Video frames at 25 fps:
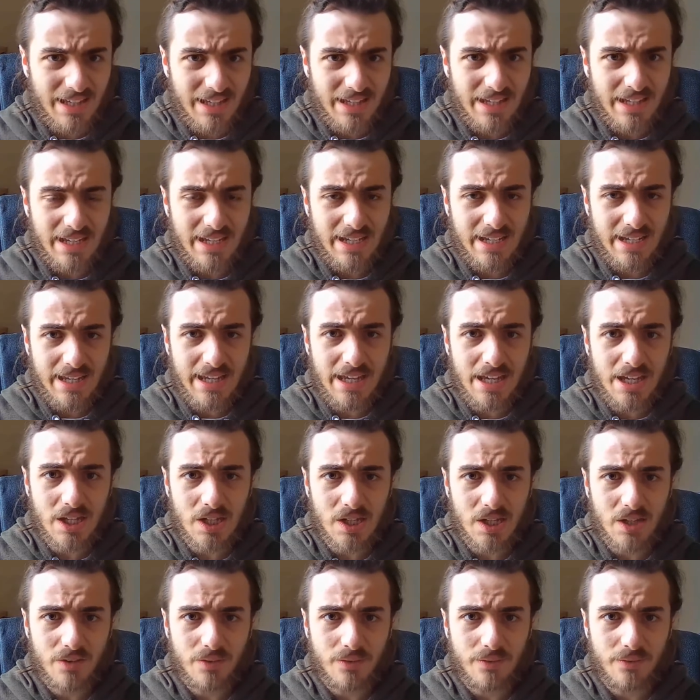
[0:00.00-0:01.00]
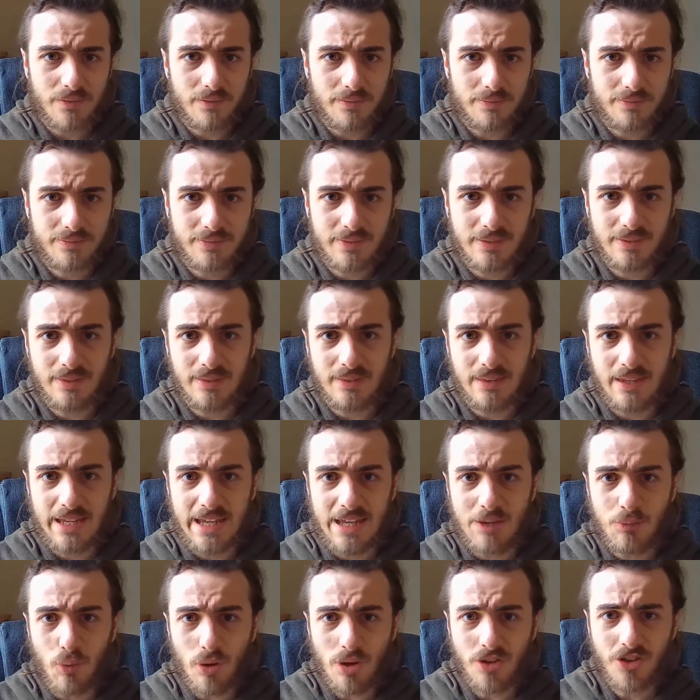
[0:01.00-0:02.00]
here,
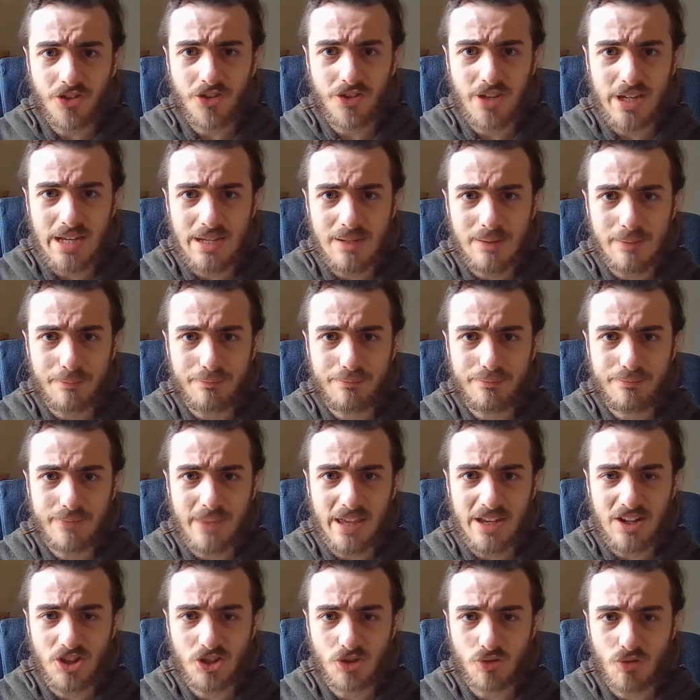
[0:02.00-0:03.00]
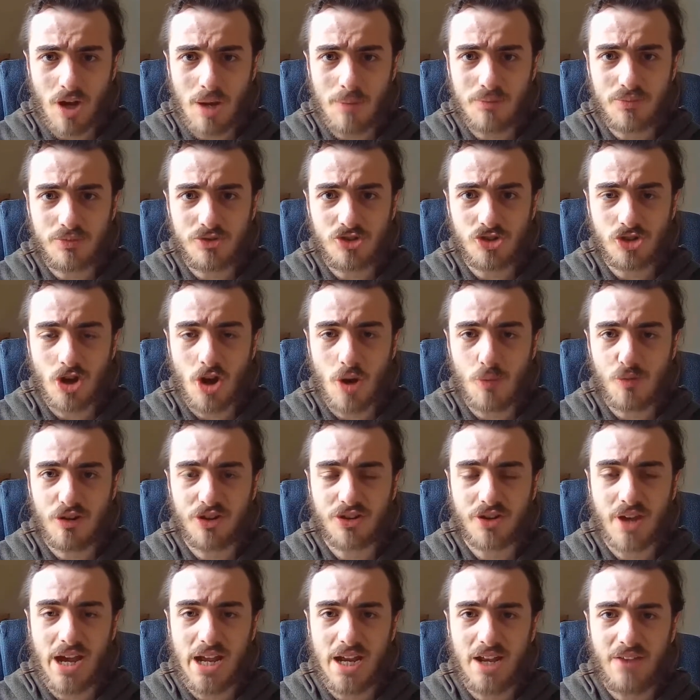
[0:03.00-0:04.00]
in one scene, they describe Cobra as
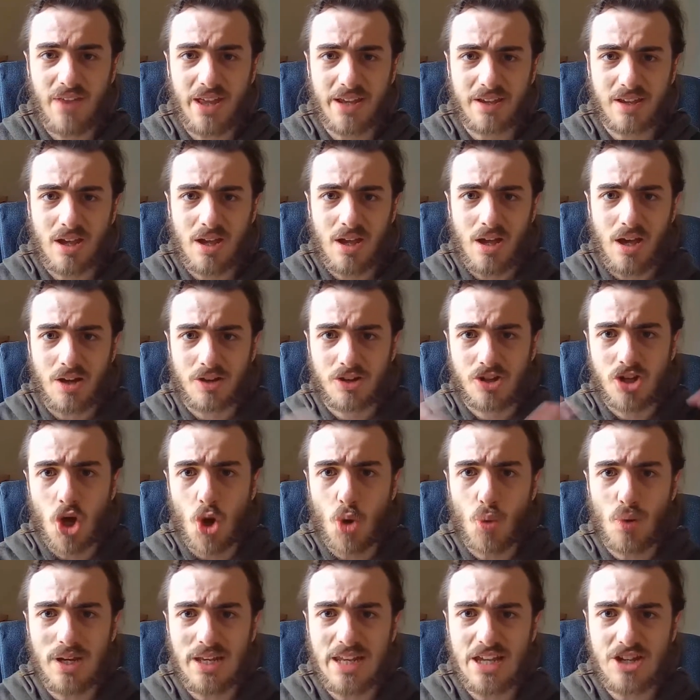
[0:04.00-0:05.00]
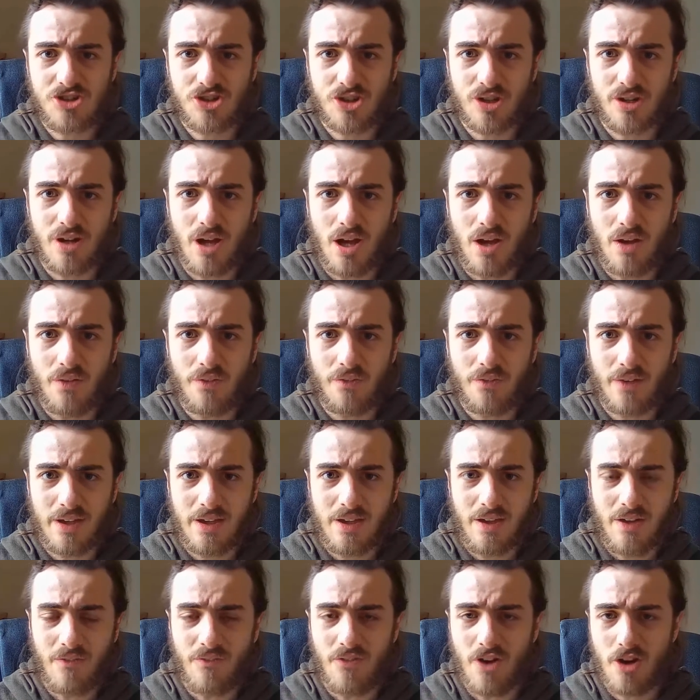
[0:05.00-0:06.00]
kind of like a coalition of
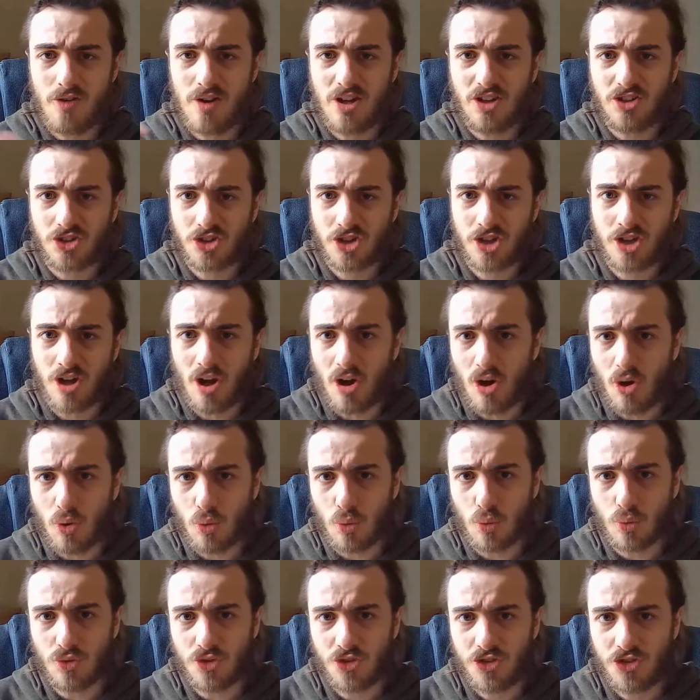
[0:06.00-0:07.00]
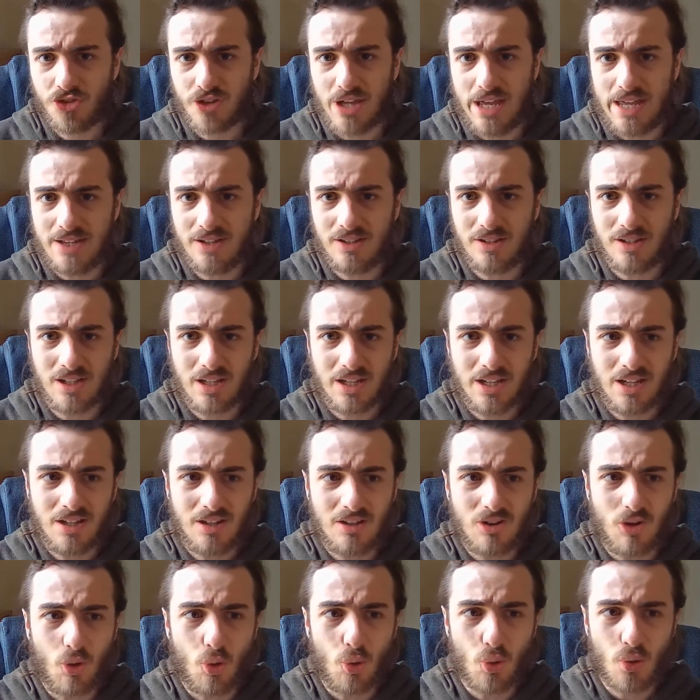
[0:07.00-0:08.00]
various cults and
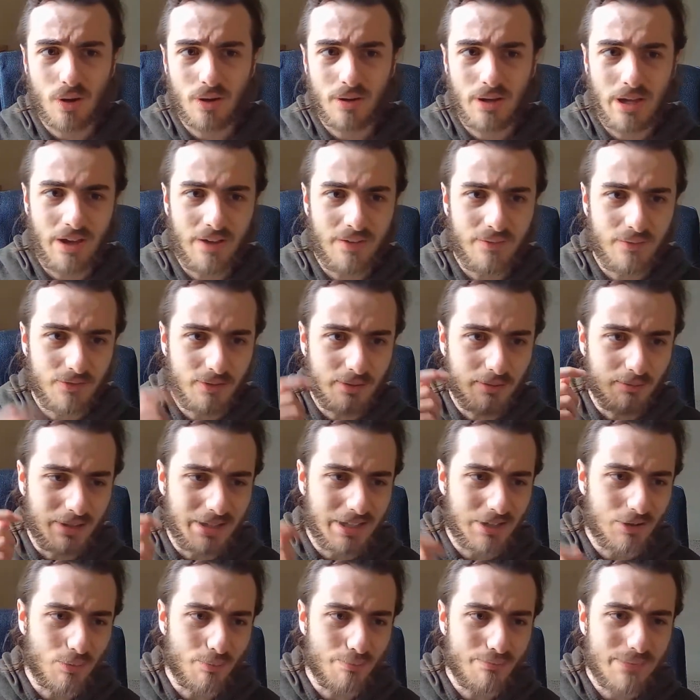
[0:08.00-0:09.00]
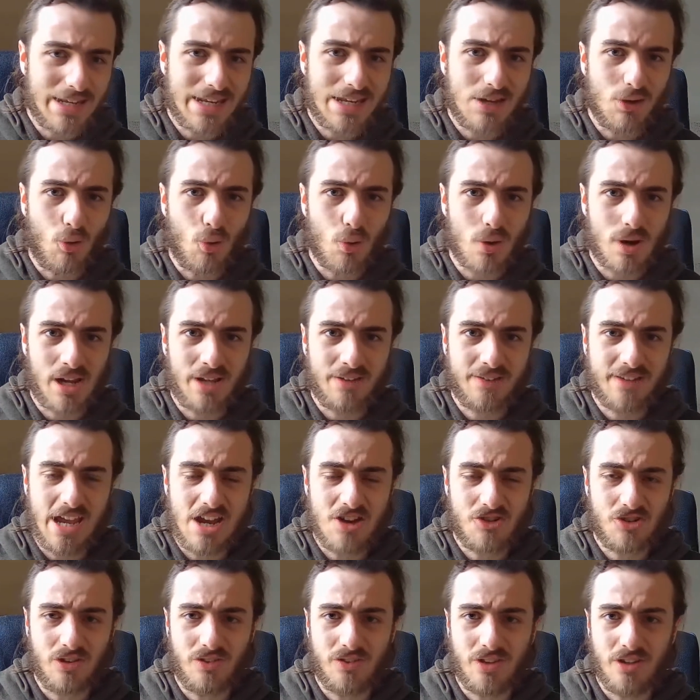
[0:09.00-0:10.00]
little mini
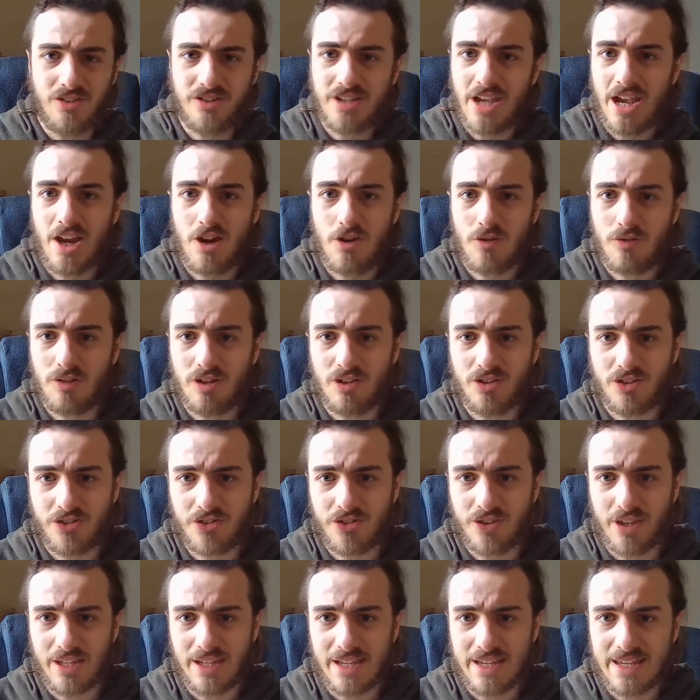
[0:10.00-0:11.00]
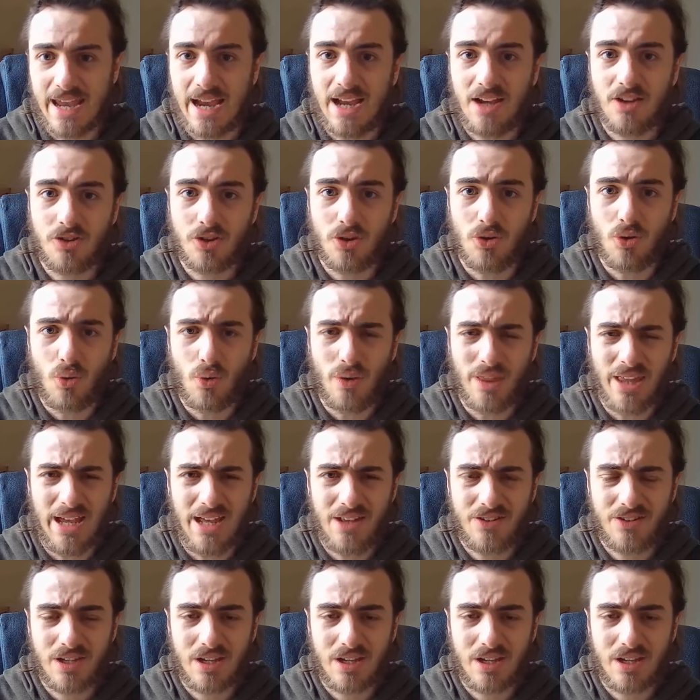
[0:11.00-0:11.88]
organizations and terrorists and gangs and all that.